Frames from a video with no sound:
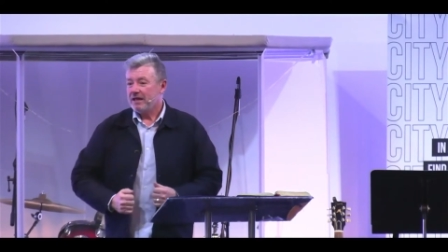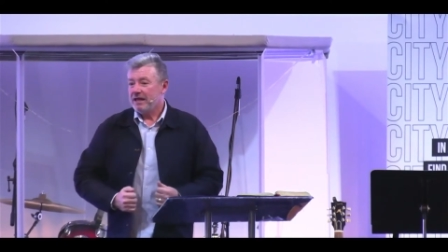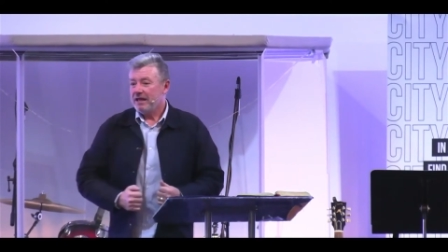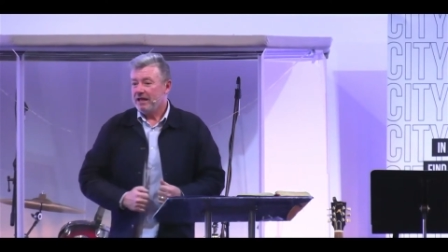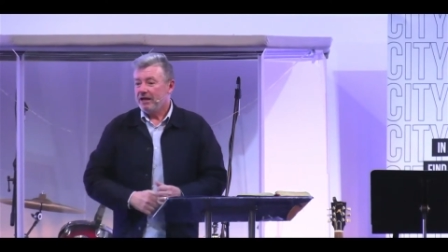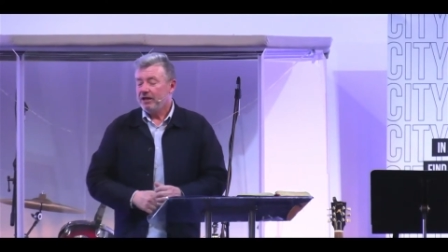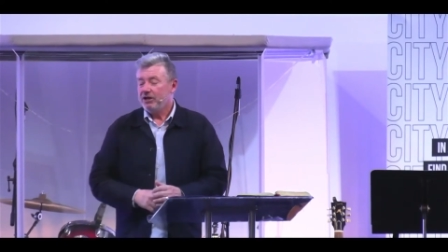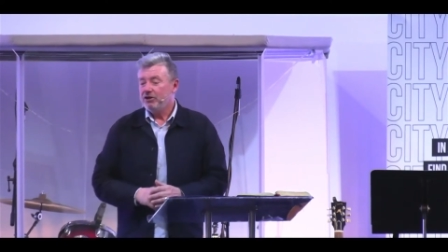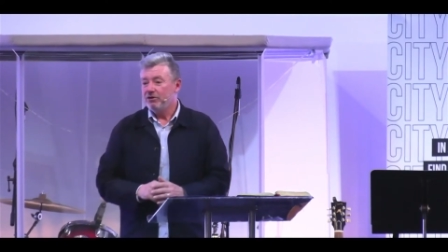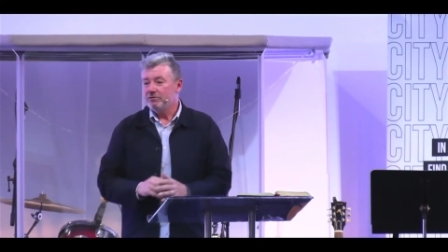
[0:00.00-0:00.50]

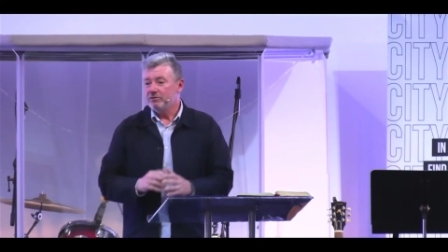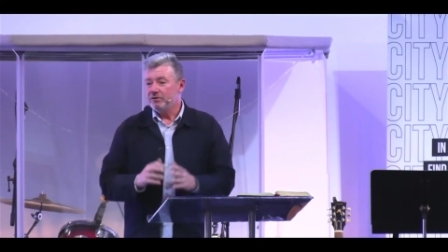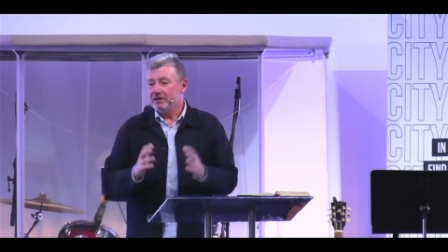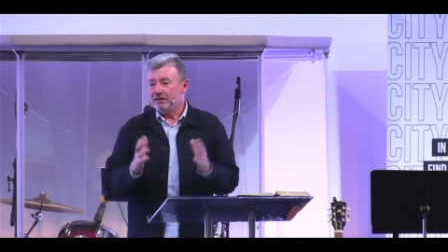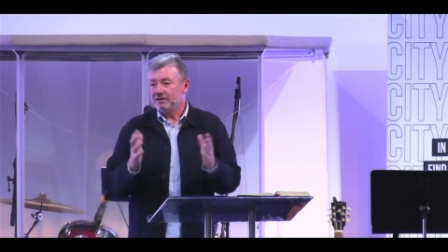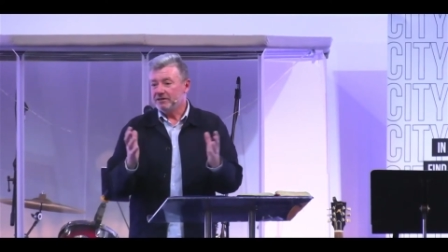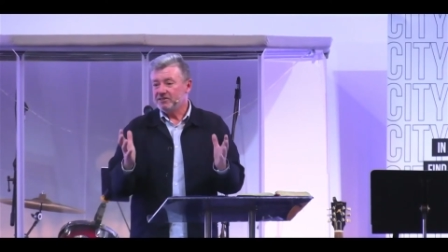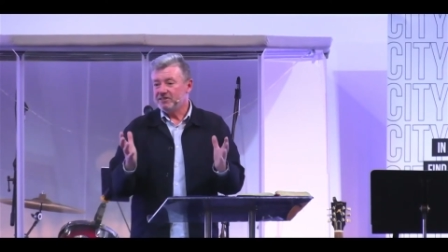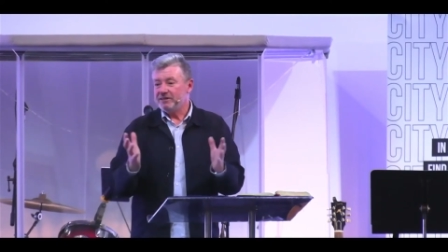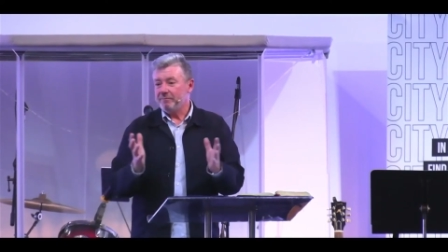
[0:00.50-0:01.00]
You know,
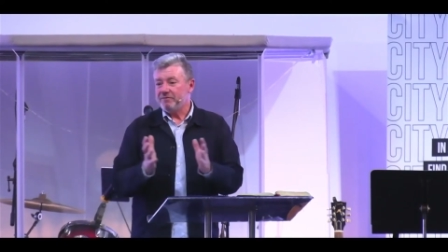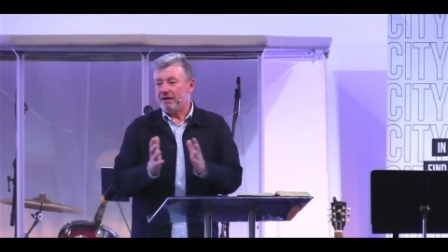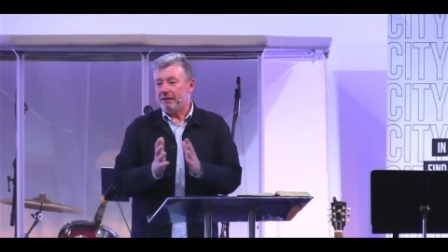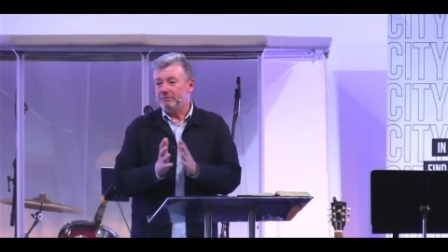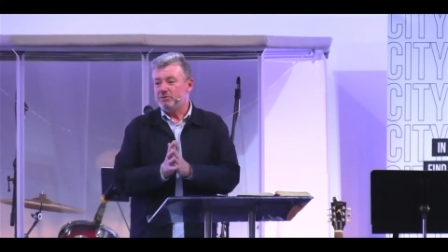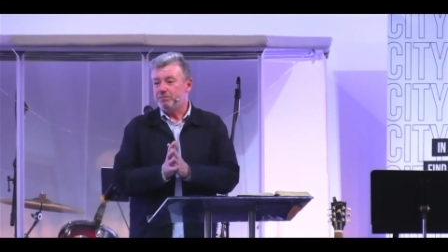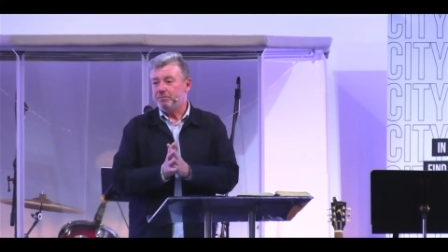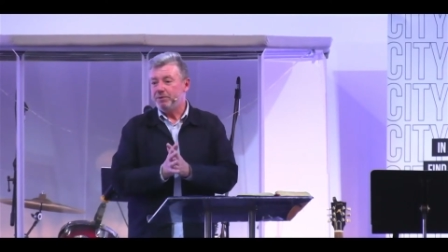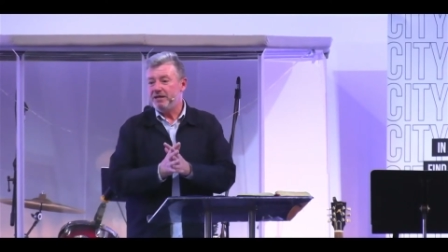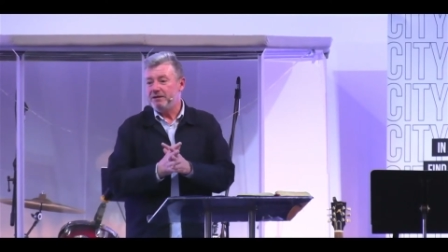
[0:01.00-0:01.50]
sometimes
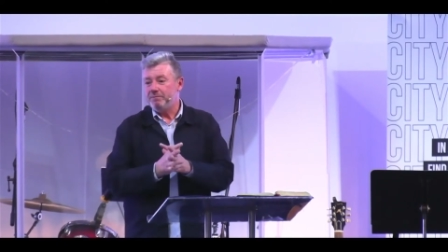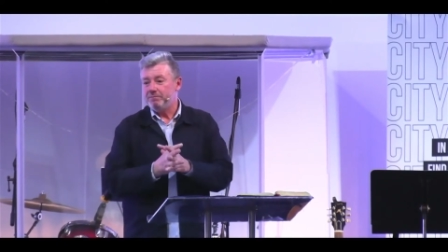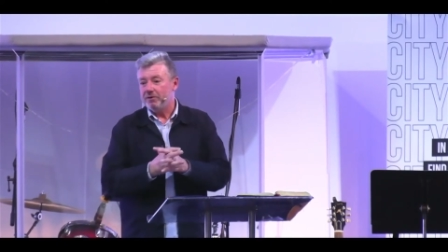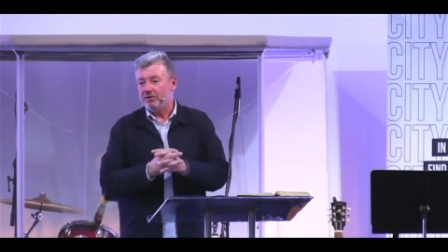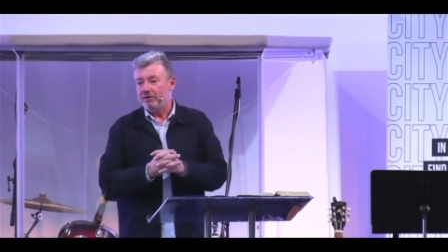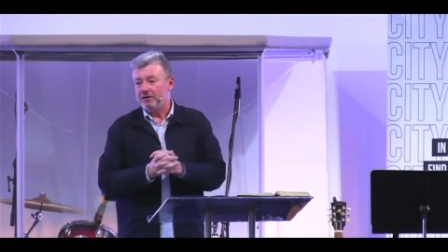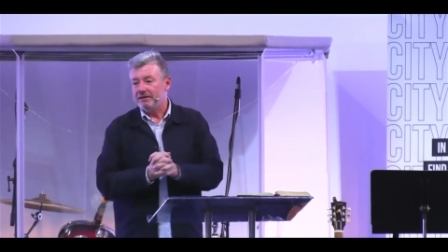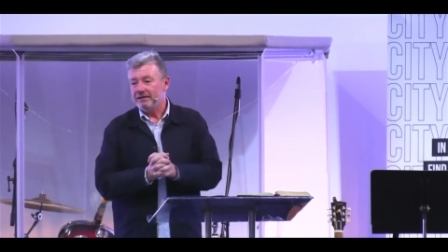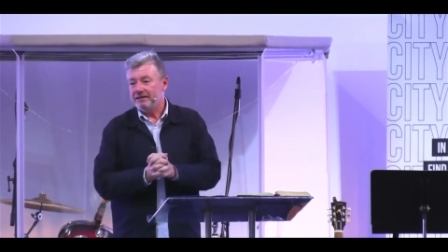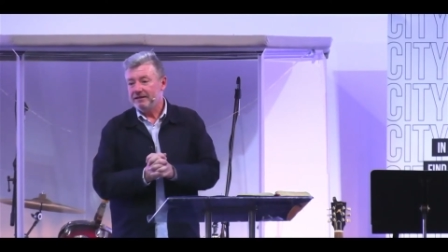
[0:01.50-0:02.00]

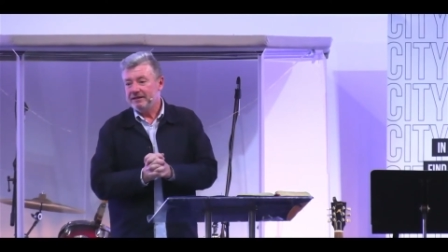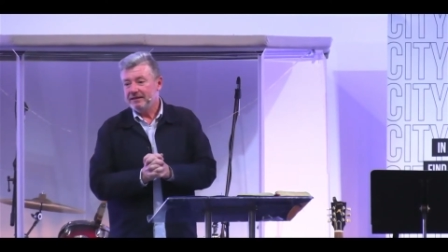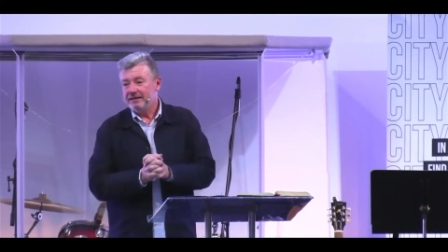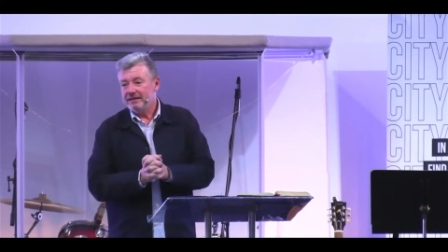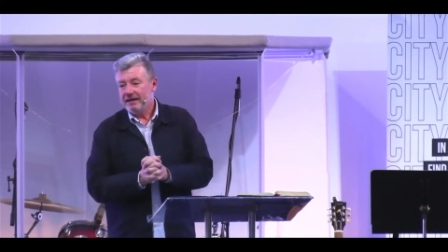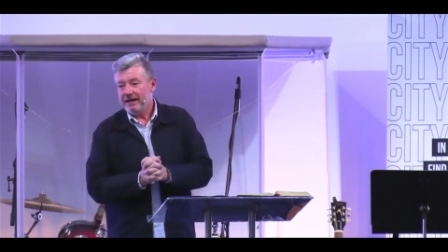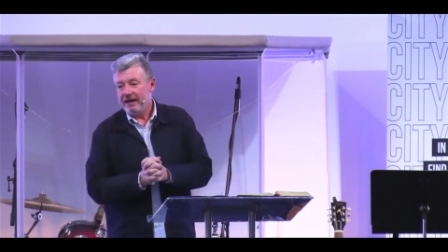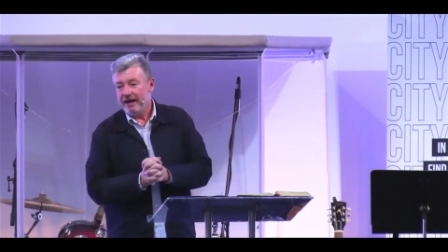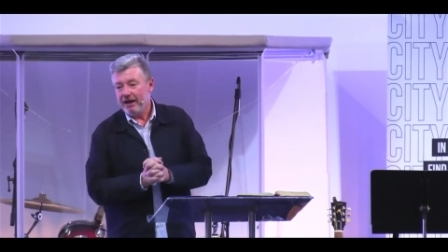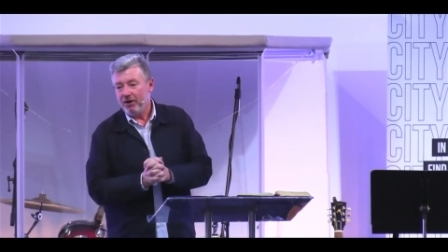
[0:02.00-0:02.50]
people
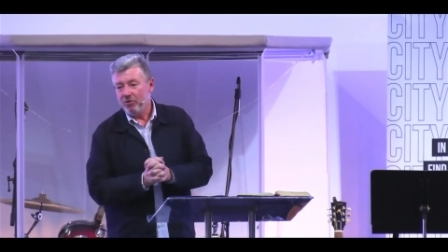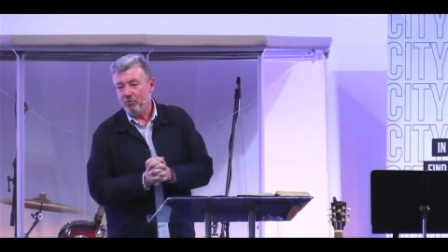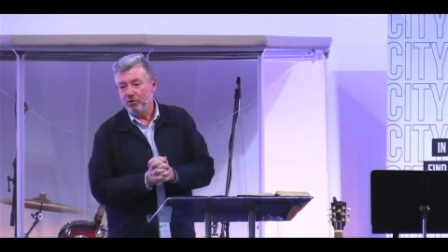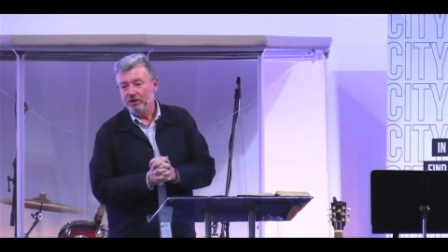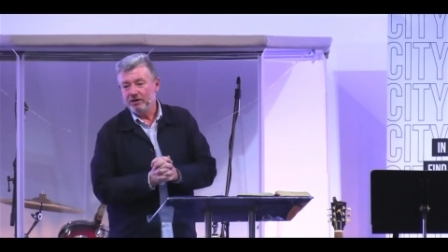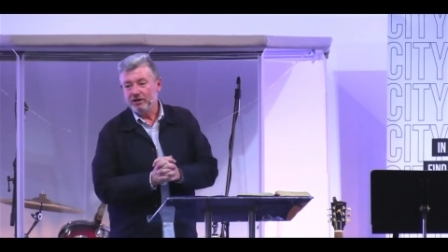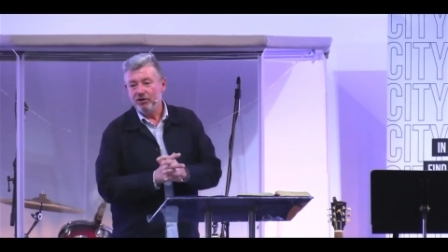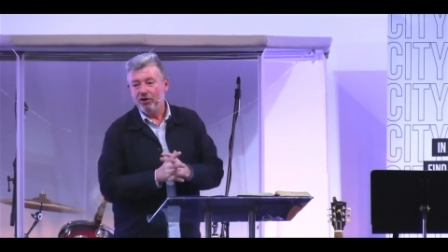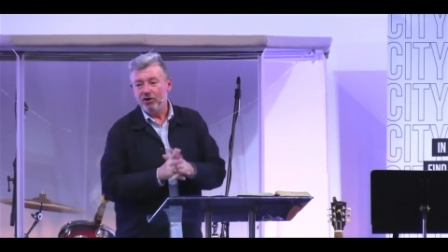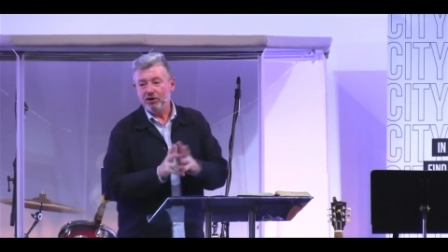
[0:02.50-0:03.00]
uh,
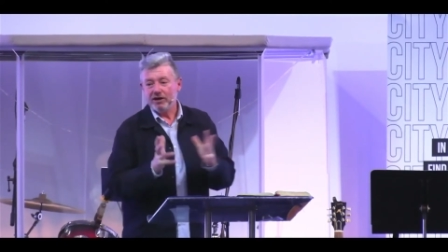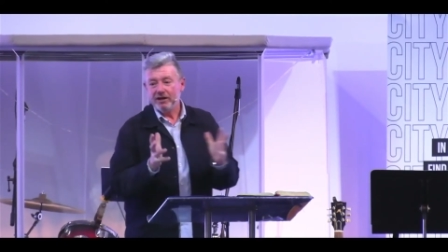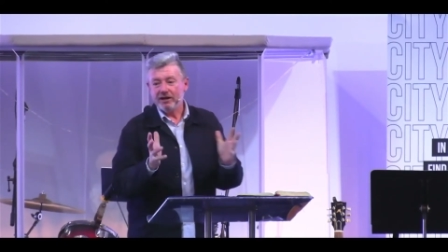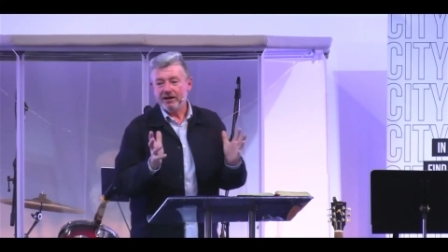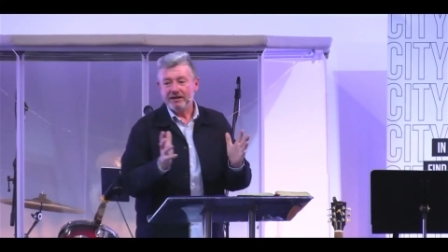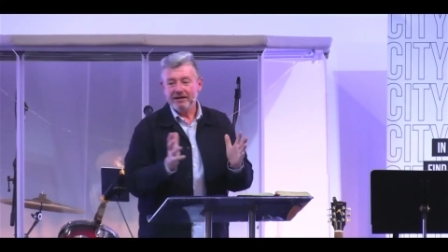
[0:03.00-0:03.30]
would look